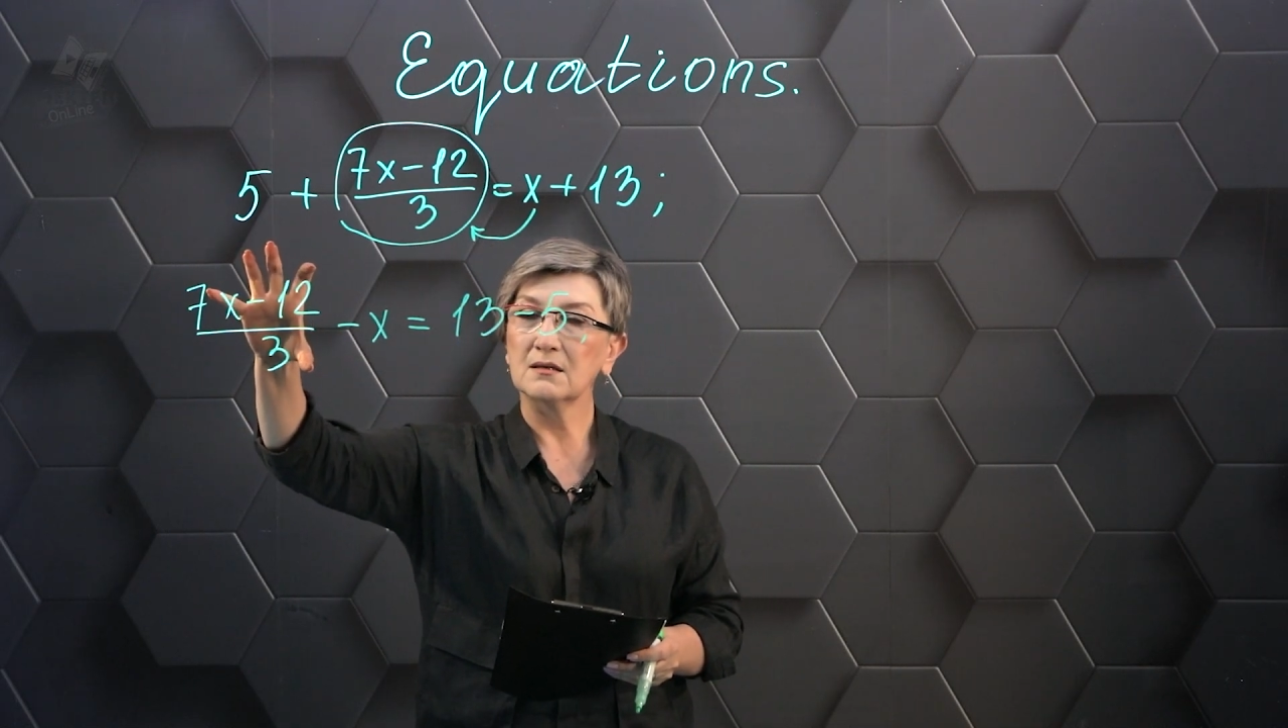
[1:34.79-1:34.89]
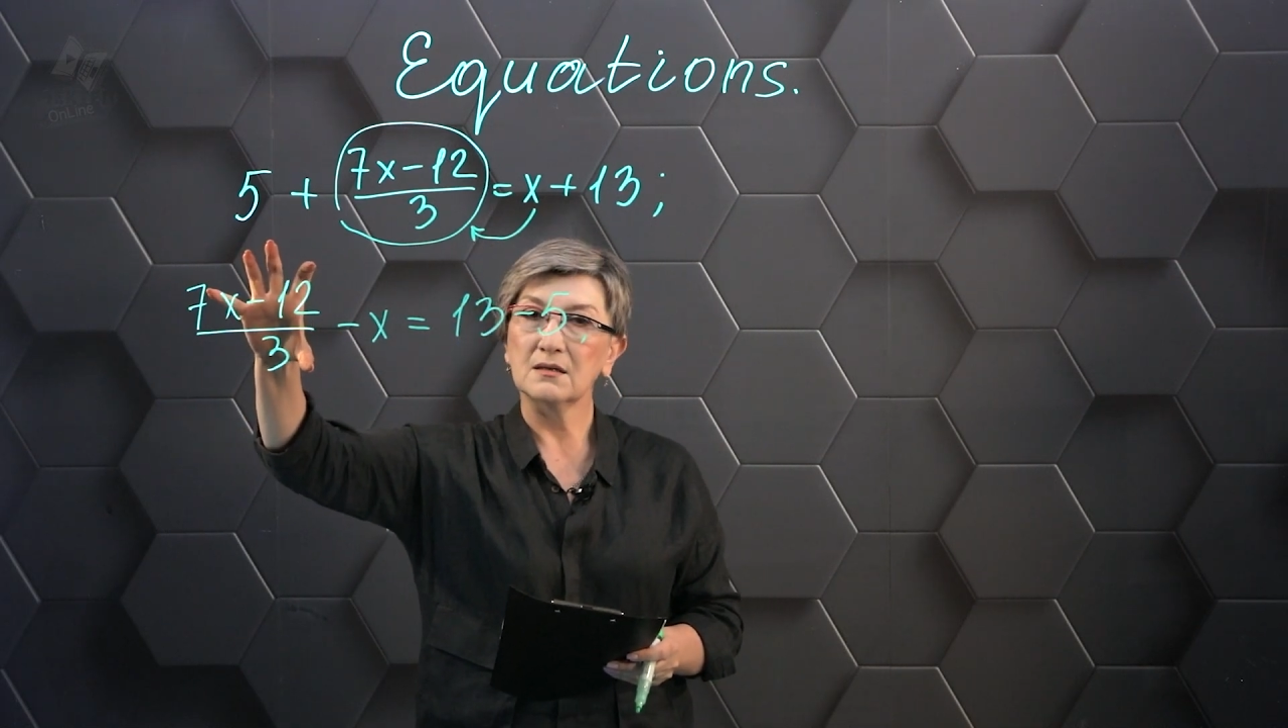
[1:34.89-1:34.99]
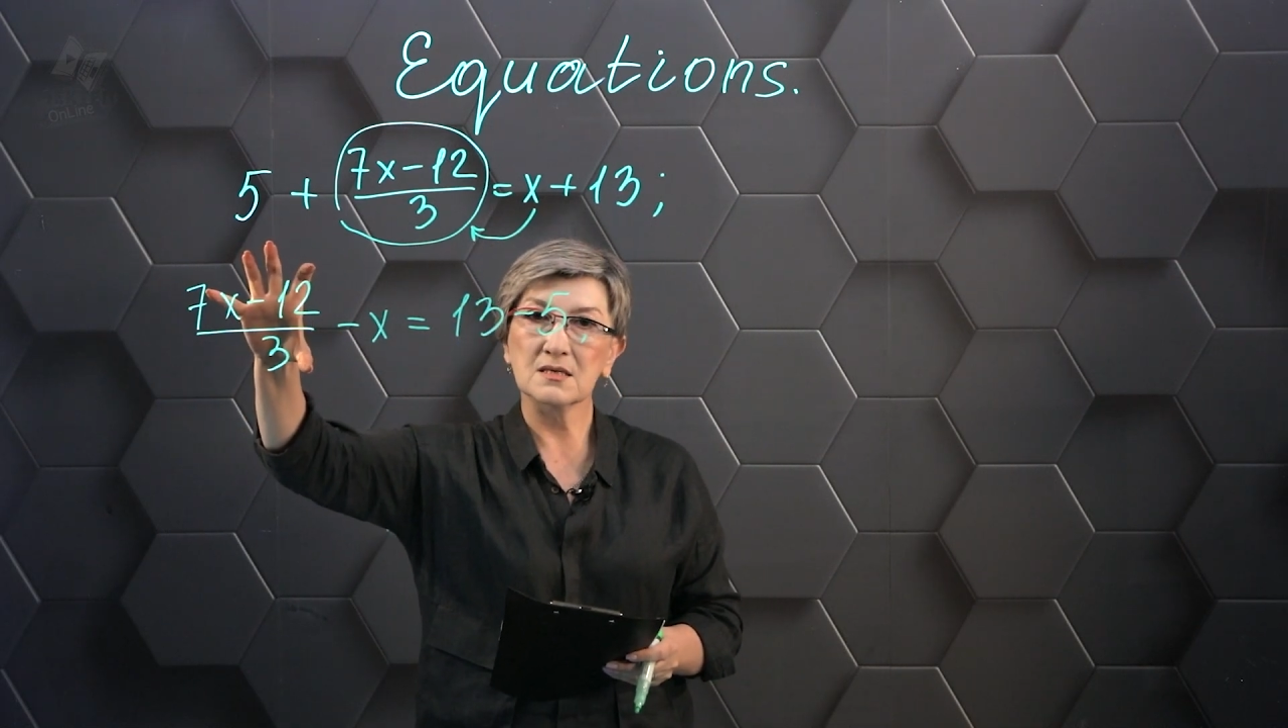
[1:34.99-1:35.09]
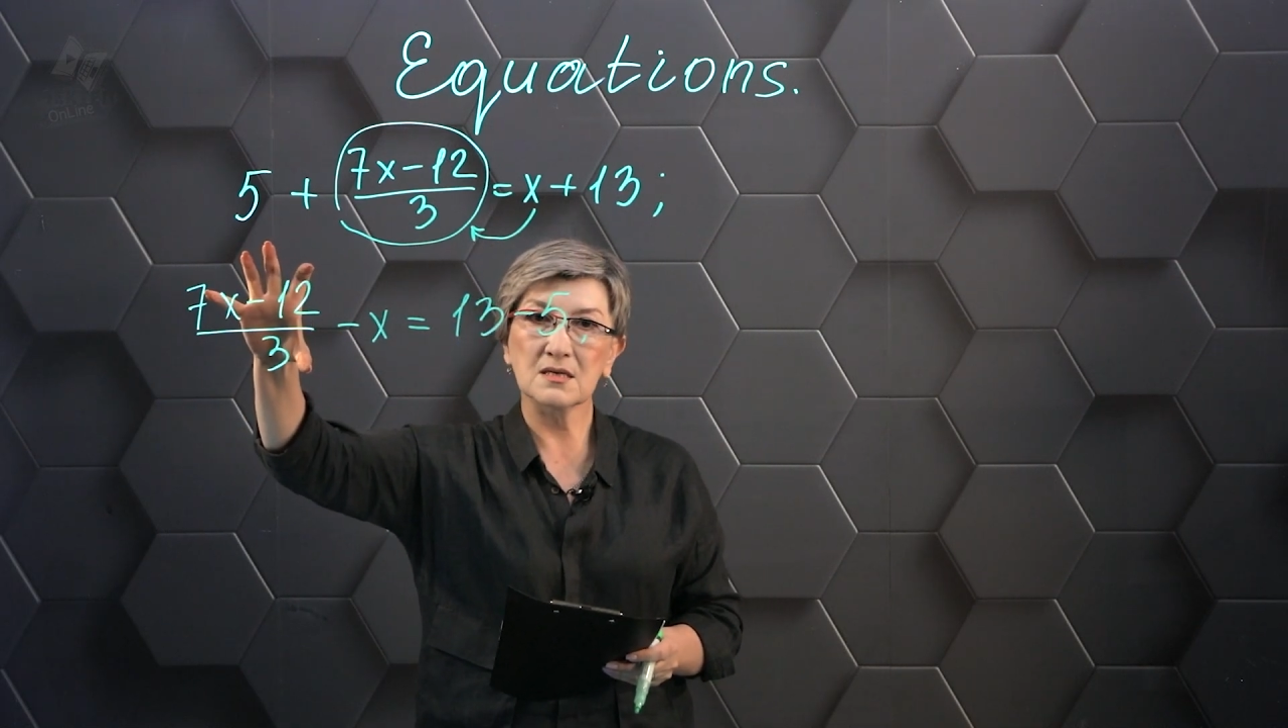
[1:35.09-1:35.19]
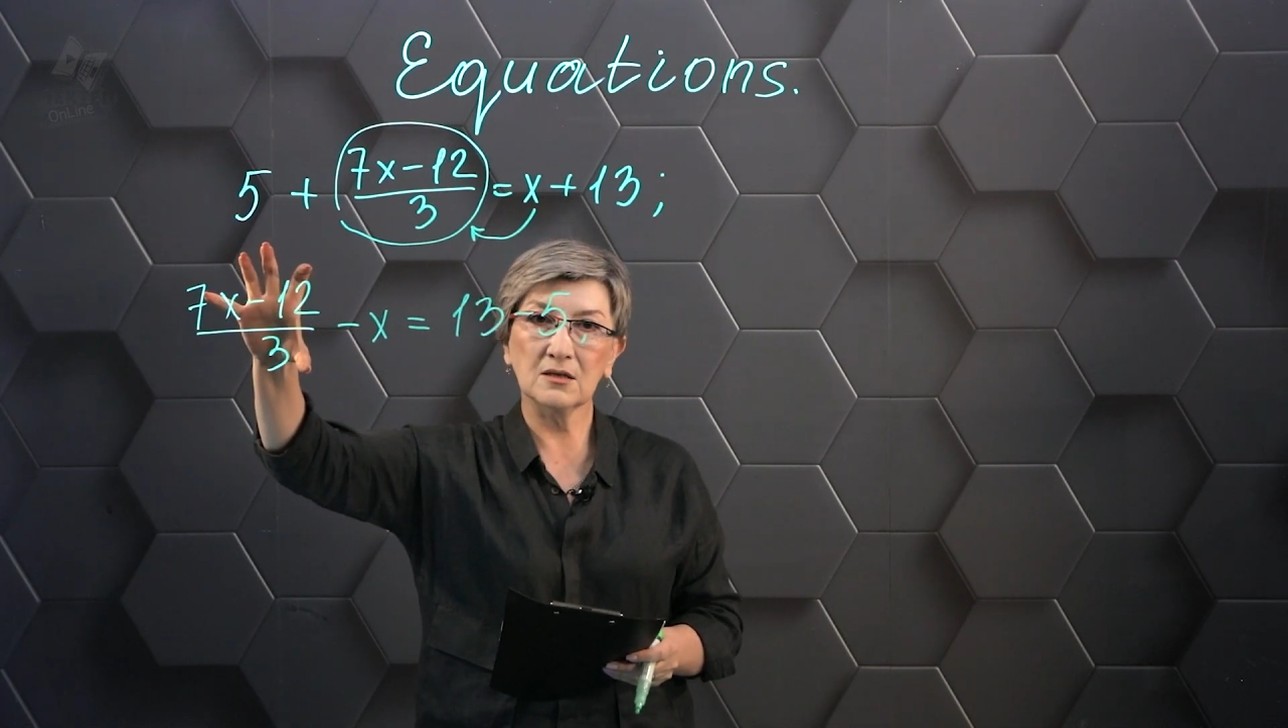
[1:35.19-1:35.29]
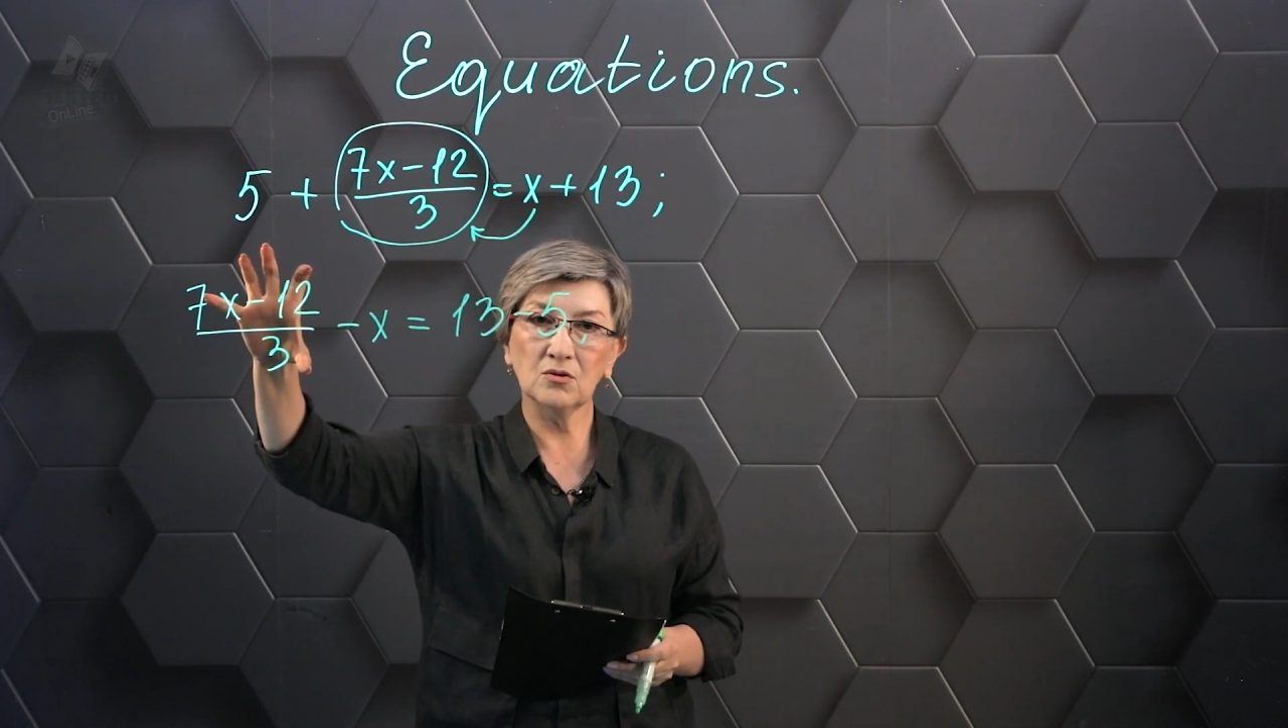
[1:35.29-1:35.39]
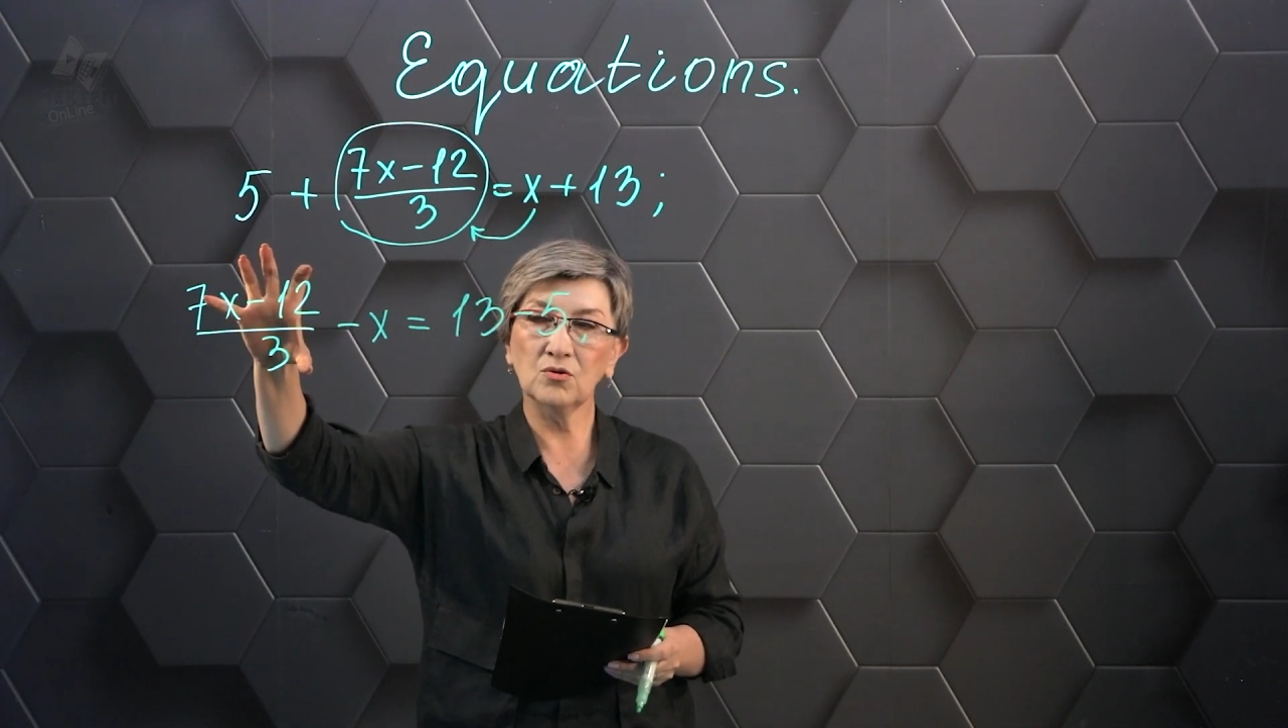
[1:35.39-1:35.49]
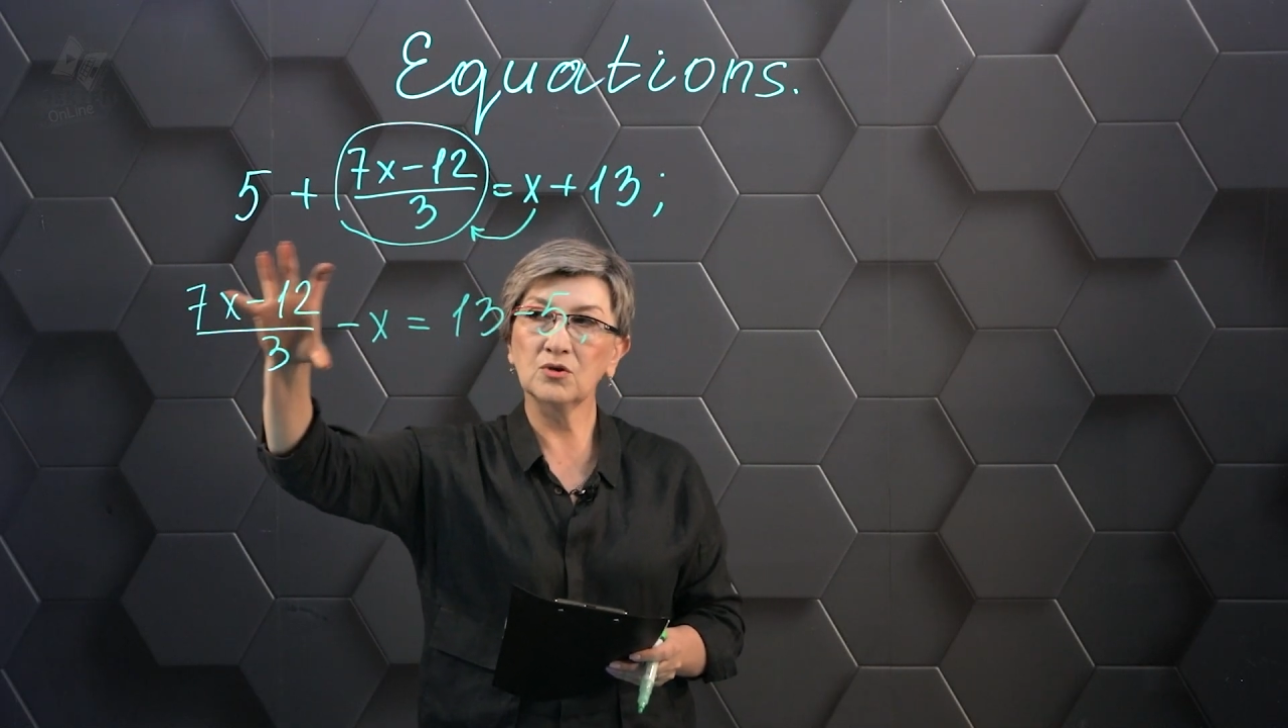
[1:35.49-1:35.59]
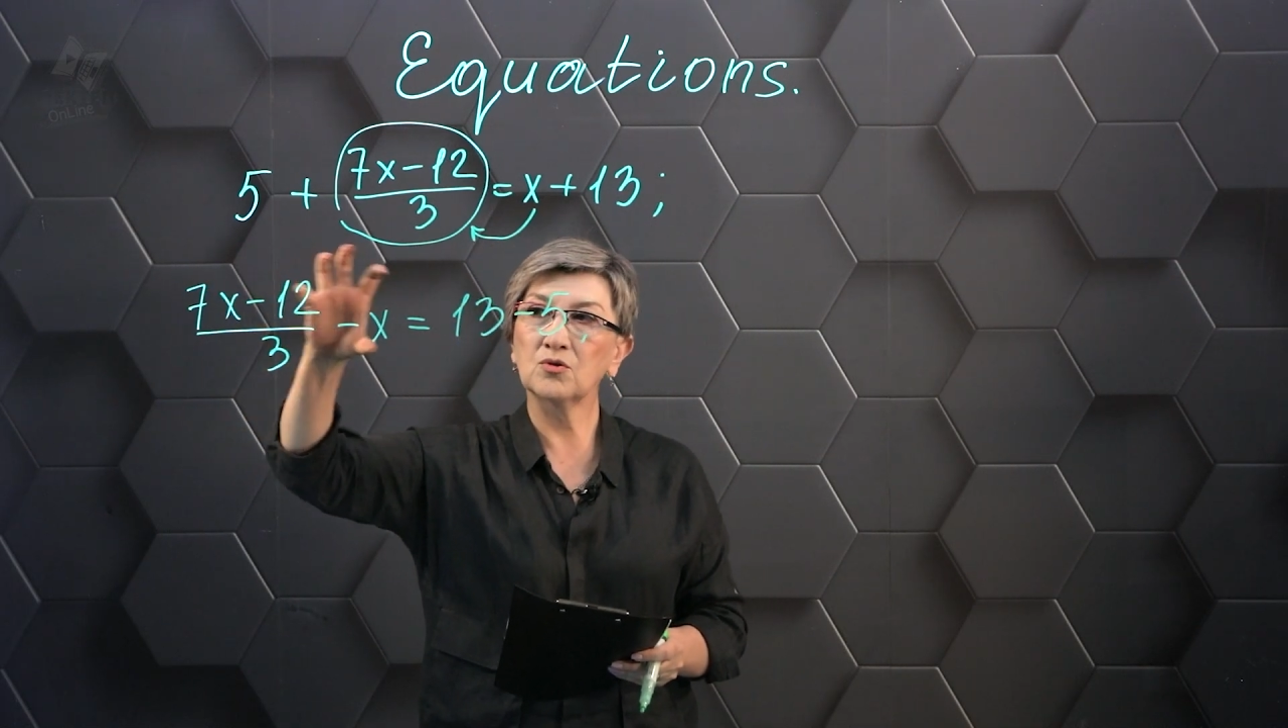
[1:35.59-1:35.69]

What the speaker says: another number